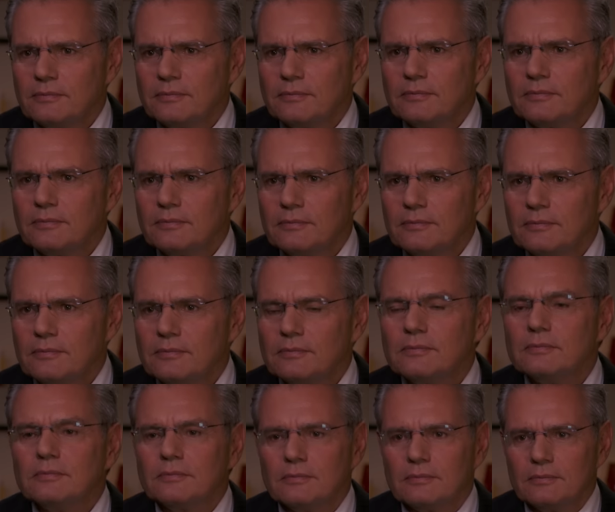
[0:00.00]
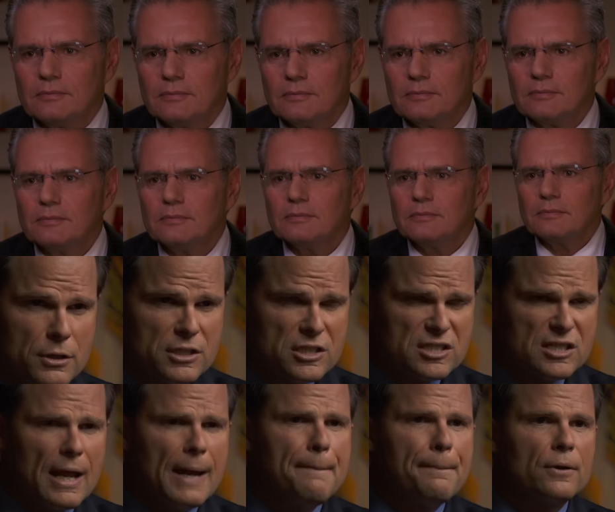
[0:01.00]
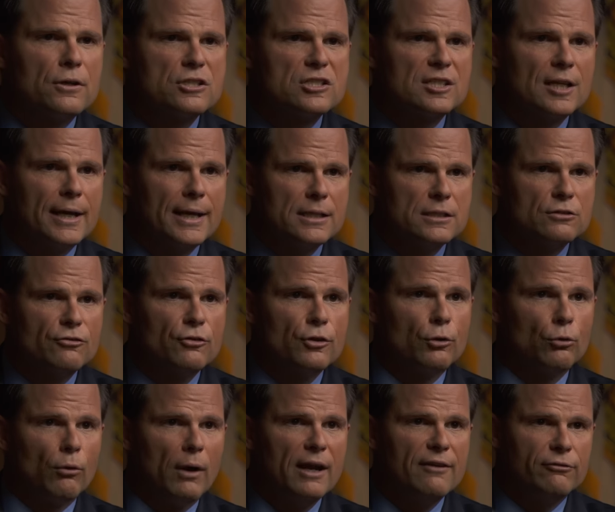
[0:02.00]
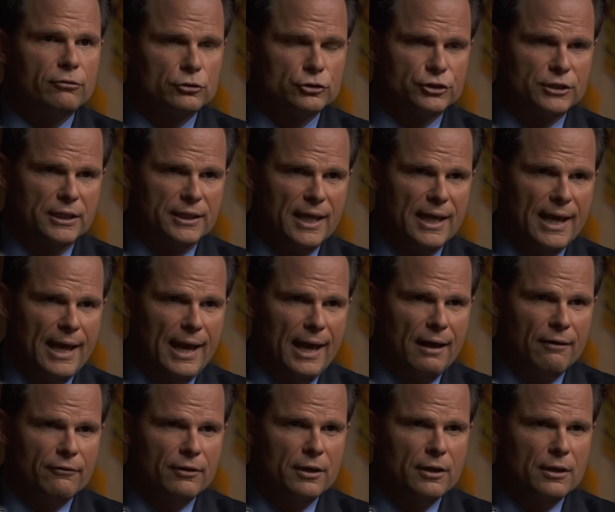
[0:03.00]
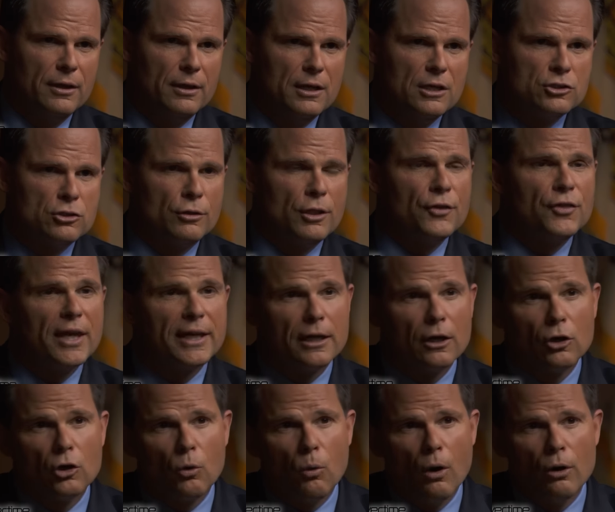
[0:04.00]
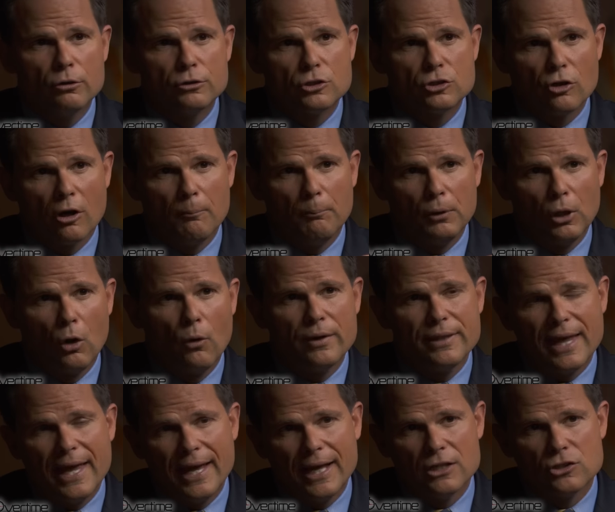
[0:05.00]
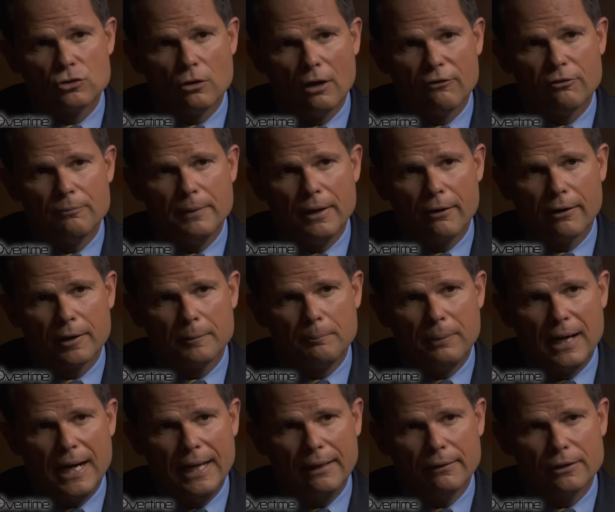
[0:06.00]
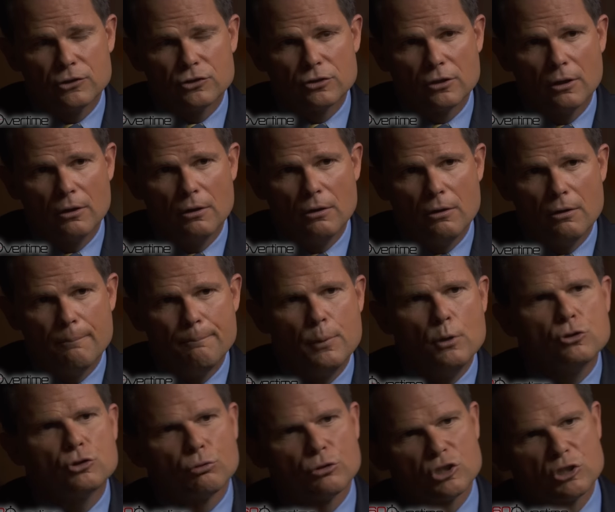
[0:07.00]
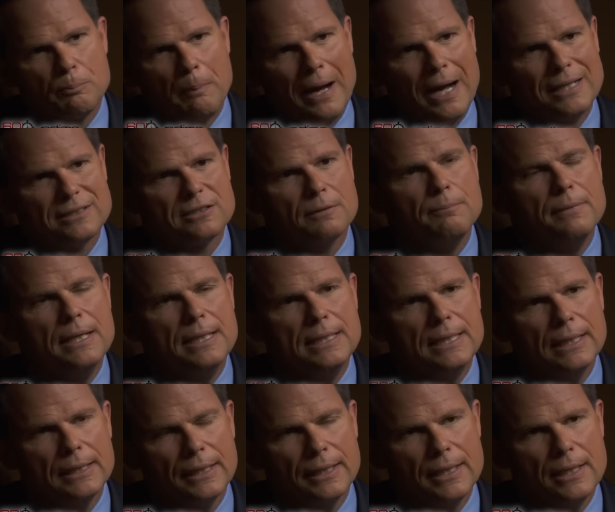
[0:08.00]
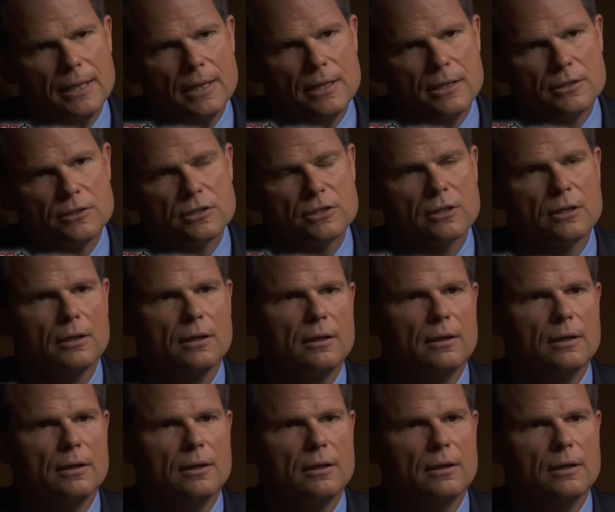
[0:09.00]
talk about how they want sniper sights for the rifles that they have so that they could, quote, start blowing the heads off American pilots. Bout's response immediately is,